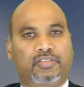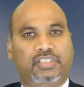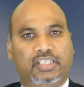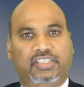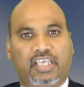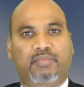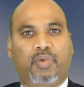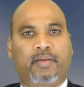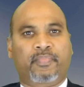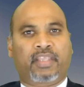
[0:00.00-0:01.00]
Six
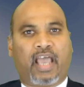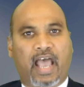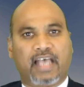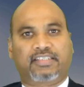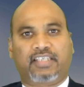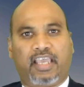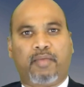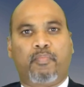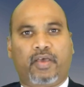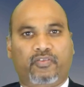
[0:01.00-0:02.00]
Sigma as
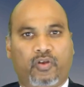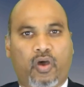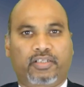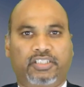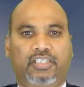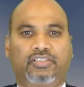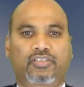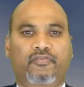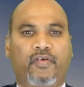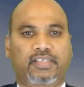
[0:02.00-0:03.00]
a methodology.
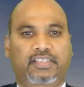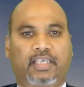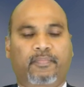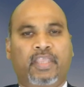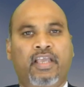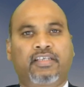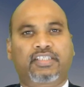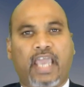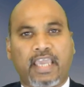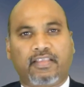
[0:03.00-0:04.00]
So the first thing,
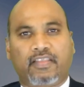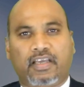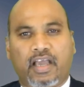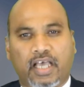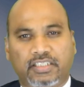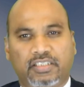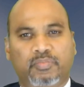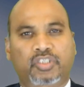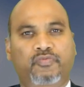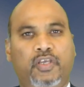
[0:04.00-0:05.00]
take the
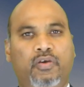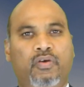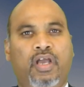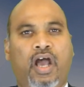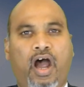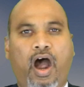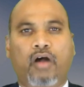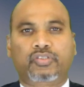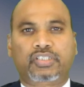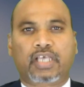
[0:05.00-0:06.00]
customer's view
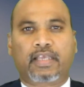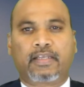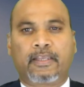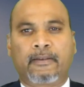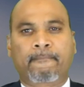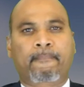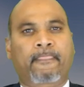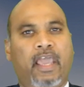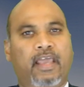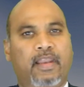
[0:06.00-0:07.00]
outside in
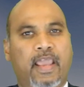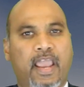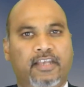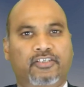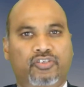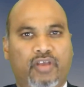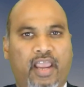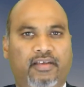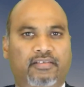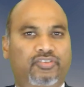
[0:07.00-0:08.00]
and end to
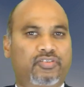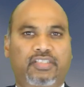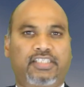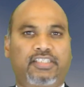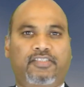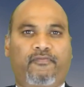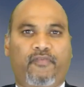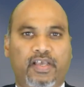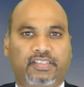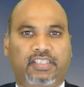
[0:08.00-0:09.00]
end. So this is the
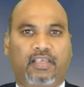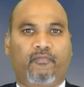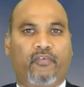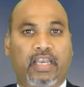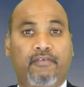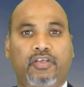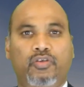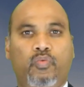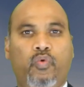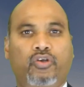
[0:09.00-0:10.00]
first thing. Whenever
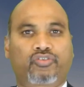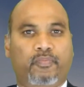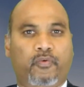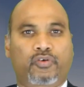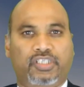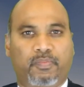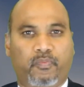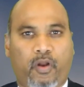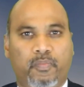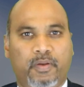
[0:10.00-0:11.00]
you want to approach a
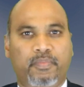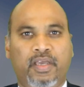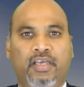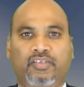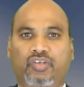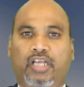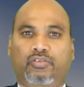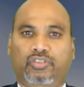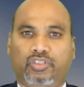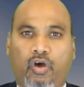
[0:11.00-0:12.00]
problem, try
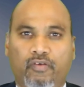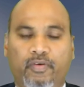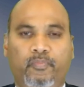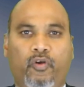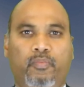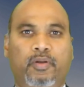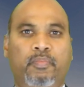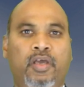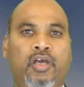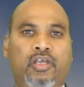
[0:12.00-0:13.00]
to solve a
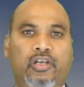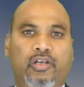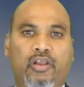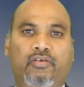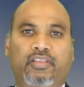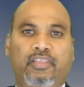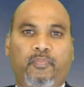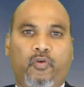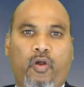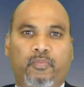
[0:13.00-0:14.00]
problem, look
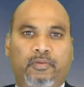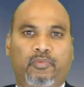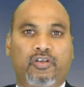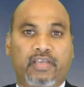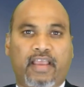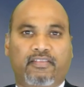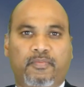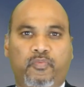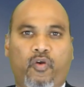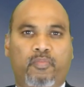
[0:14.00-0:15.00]
at
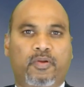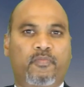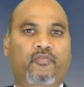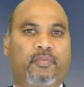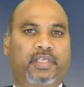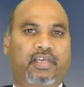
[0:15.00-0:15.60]
the problem from the